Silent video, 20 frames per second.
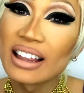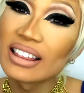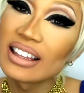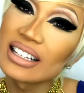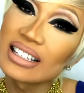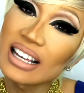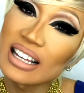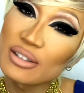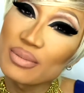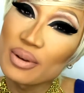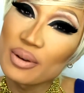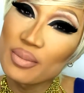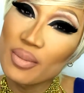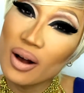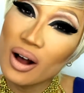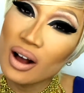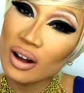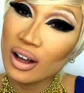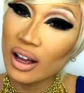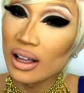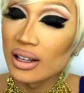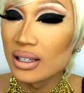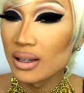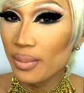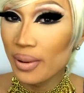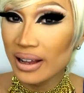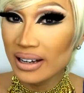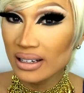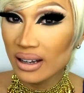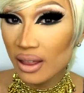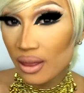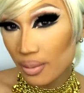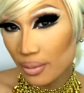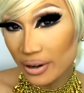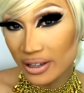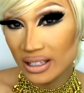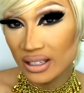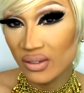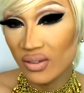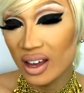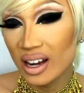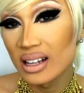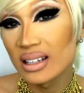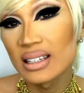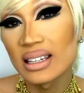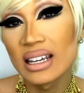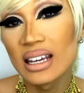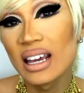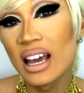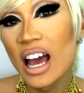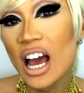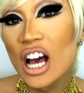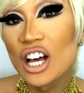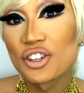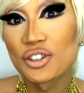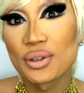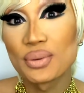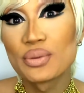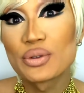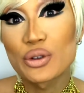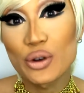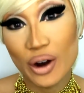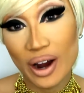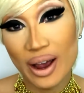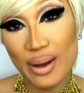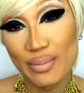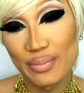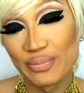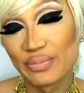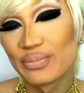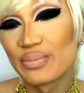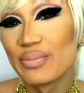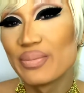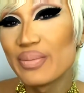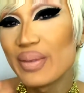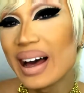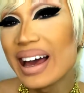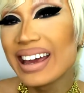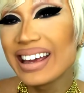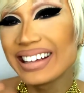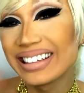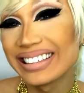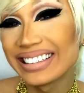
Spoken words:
This has been Mark Zapanta, the Prince of Vanity. Subscribe. Bye!